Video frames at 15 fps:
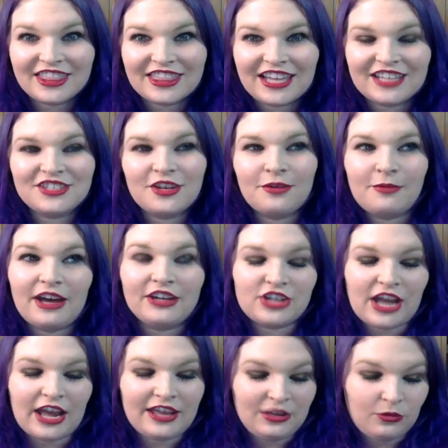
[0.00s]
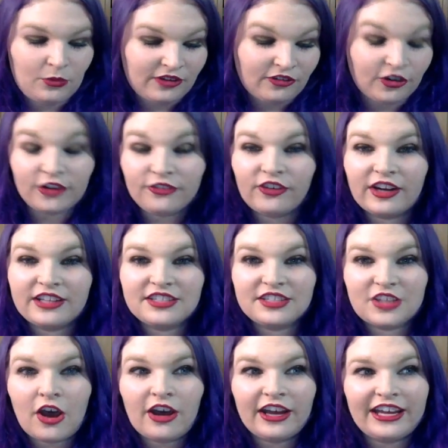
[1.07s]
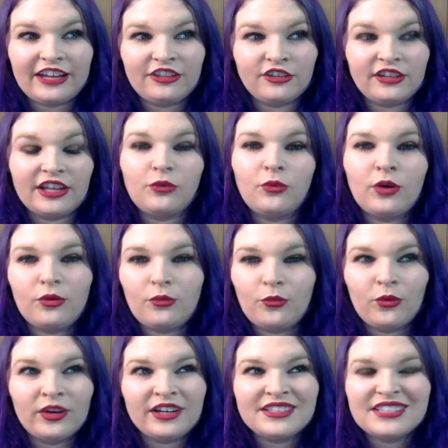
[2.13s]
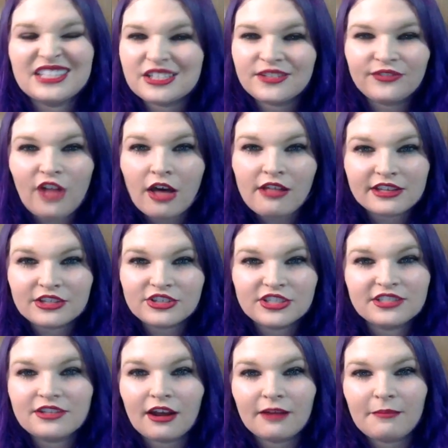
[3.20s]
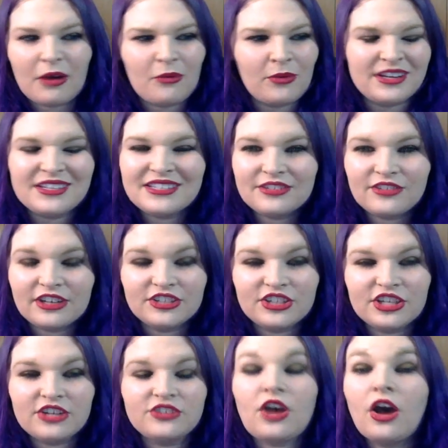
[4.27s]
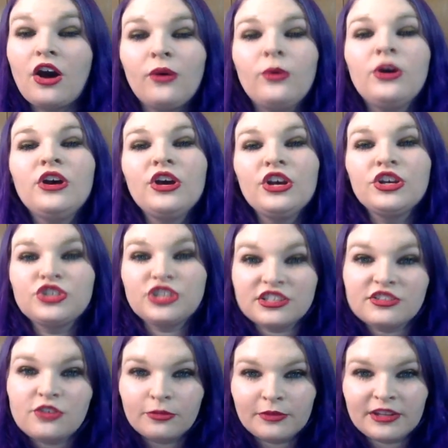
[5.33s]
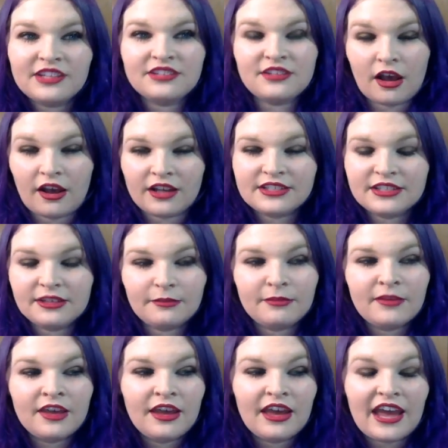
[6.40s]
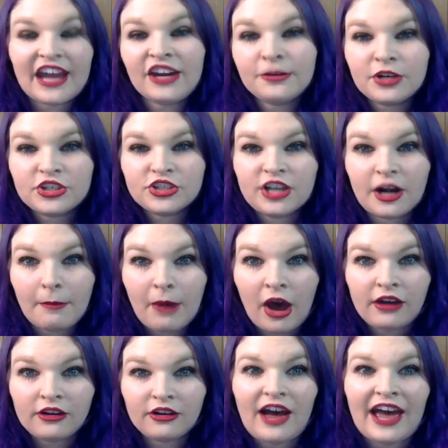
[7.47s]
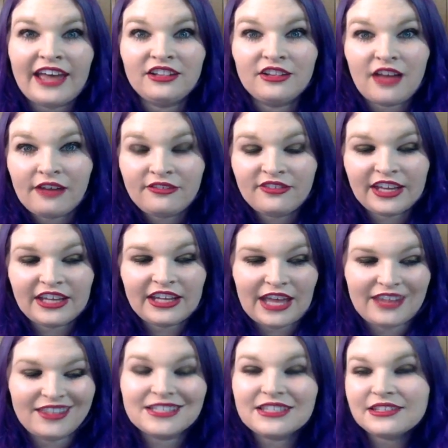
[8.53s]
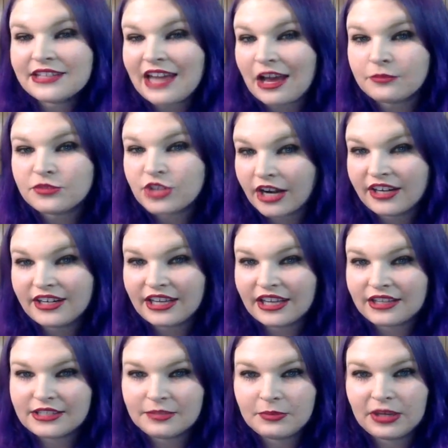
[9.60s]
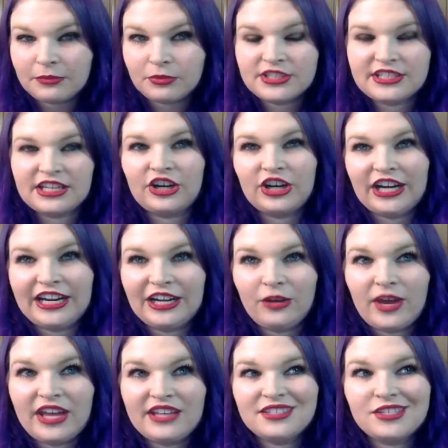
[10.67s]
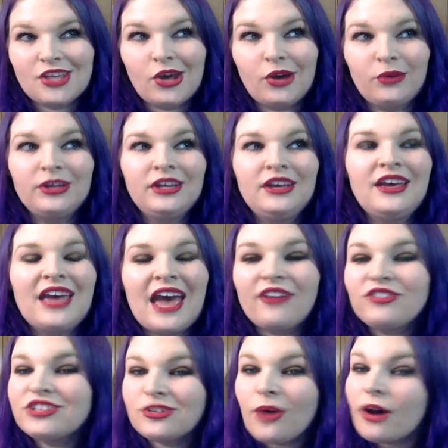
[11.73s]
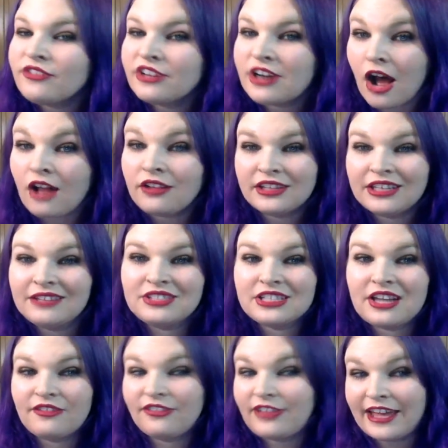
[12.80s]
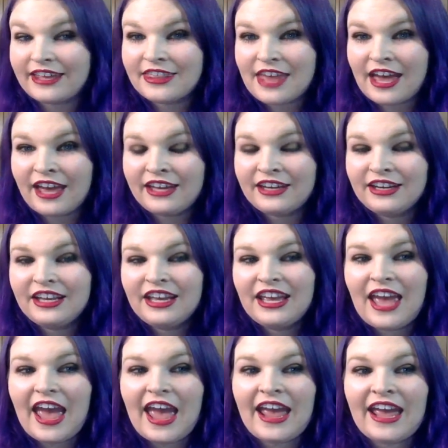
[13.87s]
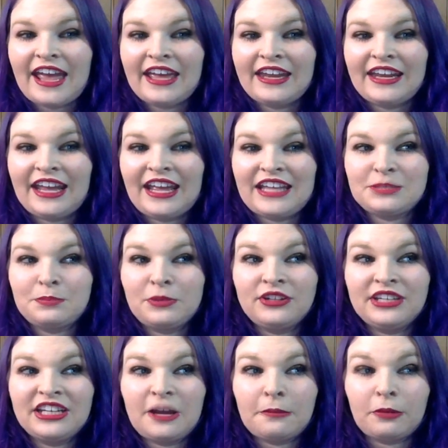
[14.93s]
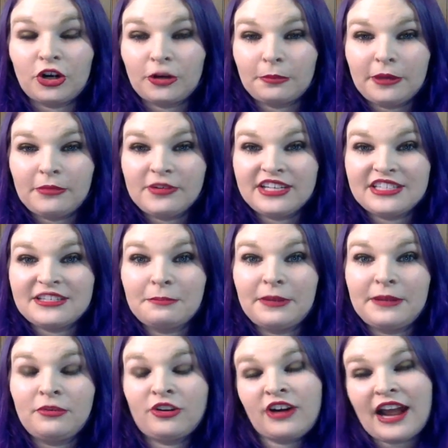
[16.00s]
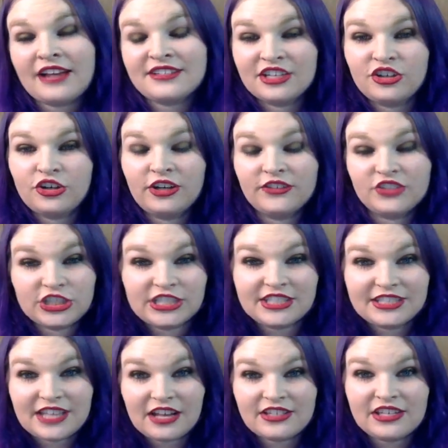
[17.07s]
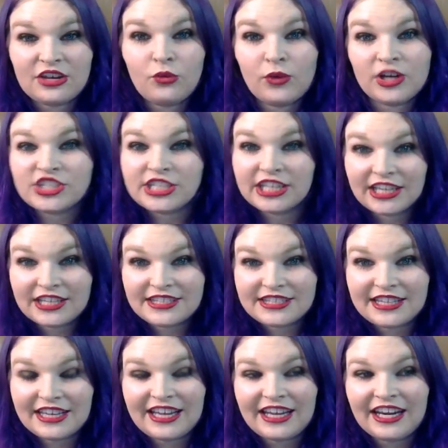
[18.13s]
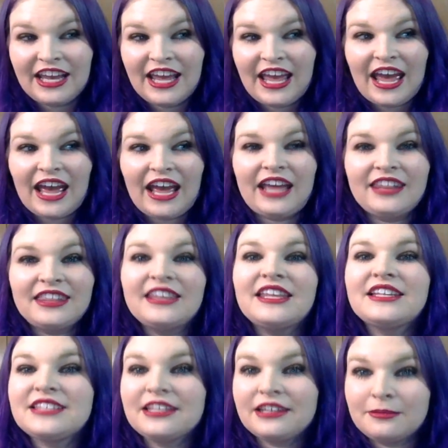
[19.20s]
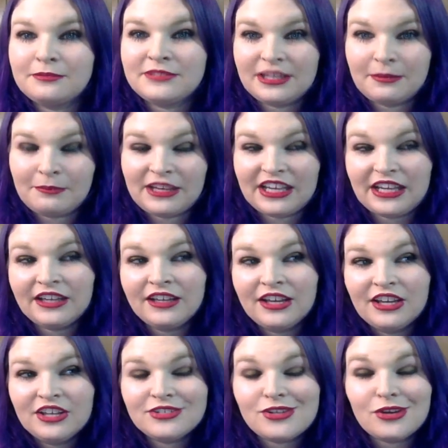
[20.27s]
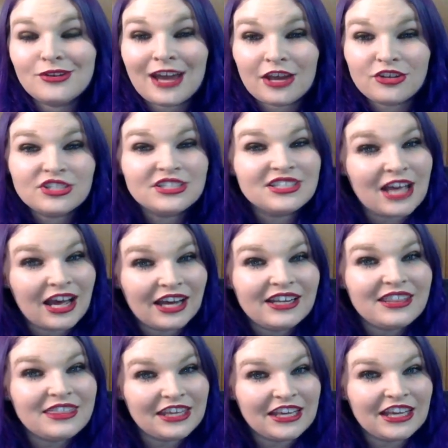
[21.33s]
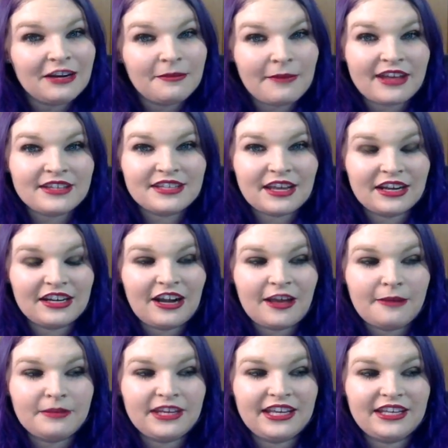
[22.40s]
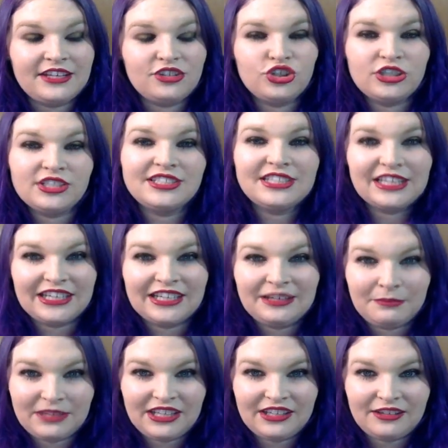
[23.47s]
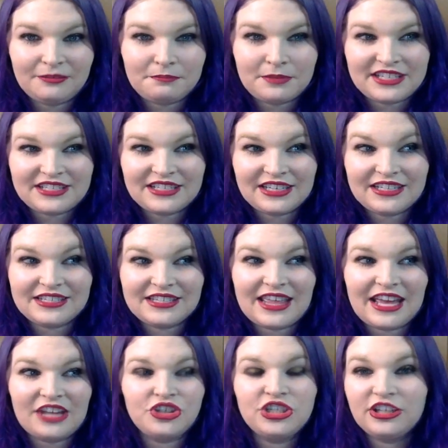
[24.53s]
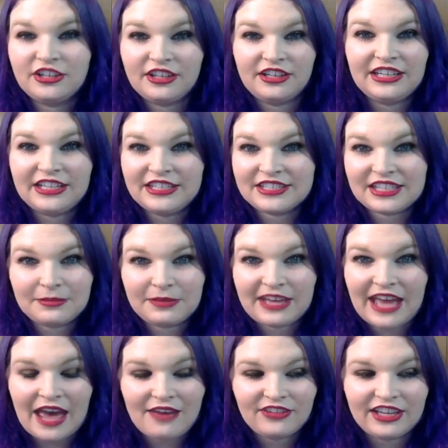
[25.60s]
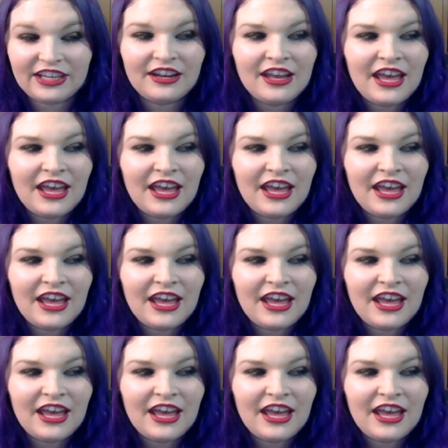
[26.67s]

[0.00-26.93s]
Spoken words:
Thanks so much. And then one of her friends saw it and they're like, what is this flawless she's talking about? What is this? And she goes, oh, she sold me this awesome airbrush in a bottle. I love it. And this is the guy I'm trying to get to be a presenter anyway. So every so often I'll leave stuff like that. And it's building up her people, because then people are asking her if she sells it, where she gets it, and then they send them to me. So now she's kind of thinking about signing up because she's sending me business that she could easily be having.